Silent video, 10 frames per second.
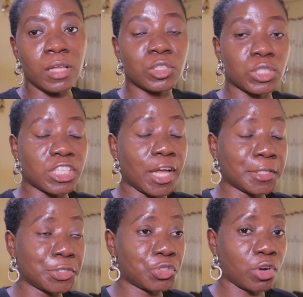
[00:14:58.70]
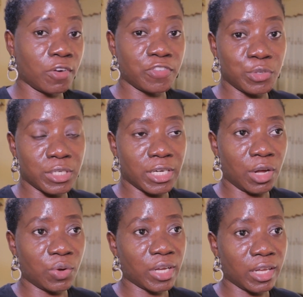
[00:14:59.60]
So she had to travel
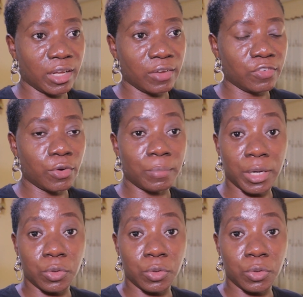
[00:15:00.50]
down here from my